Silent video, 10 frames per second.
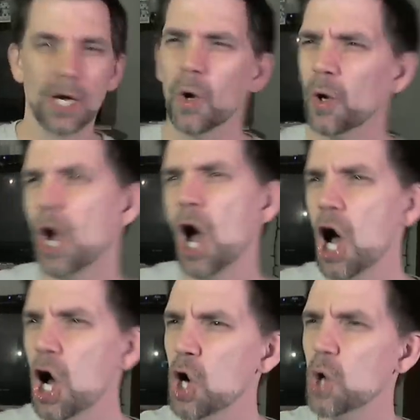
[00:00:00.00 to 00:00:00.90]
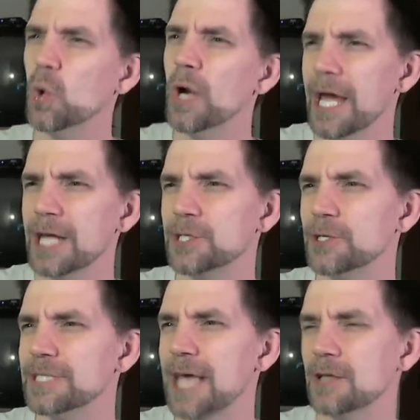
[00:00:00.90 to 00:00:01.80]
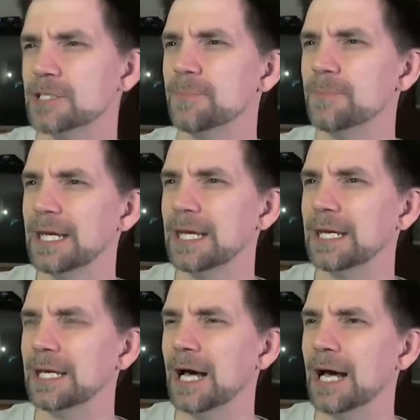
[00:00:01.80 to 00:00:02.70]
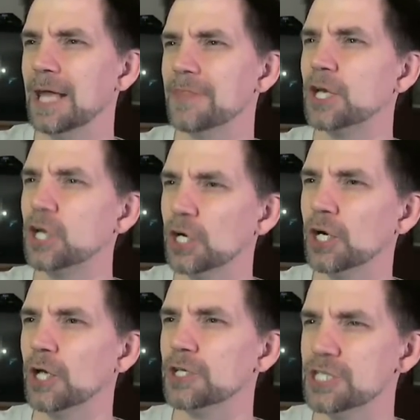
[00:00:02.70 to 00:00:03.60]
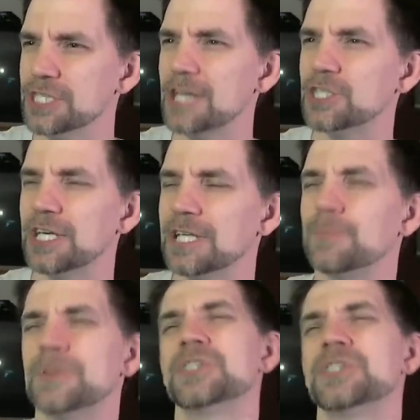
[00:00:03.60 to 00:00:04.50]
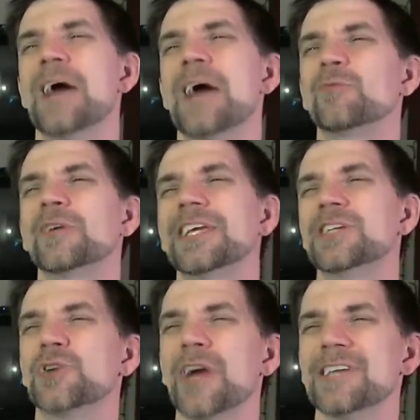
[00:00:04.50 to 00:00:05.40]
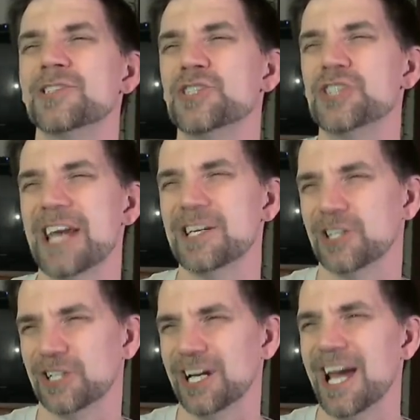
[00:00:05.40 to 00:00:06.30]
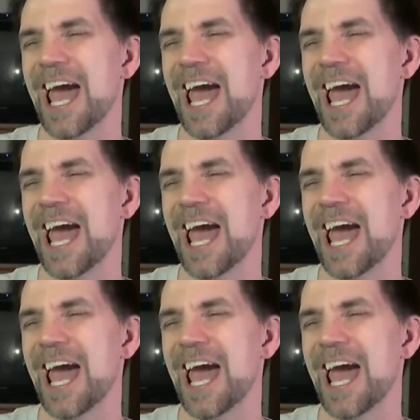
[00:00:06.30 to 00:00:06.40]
Or, oh, it turns out to be the girl she says she is, but she's not really transgender.